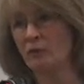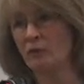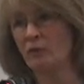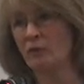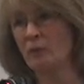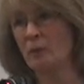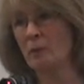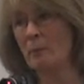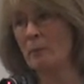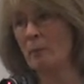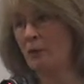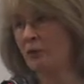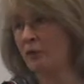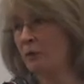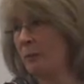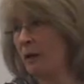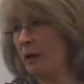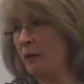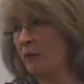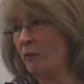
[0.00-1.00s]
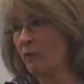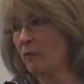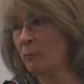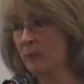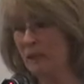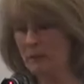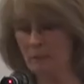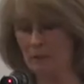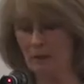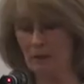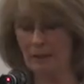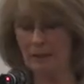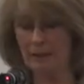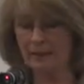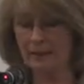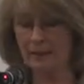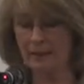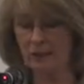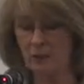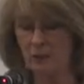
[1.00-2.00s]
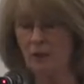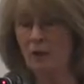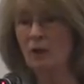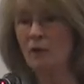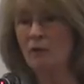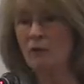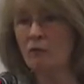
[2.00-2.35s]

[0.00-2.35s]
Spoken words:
is from the bottom up, from people like you.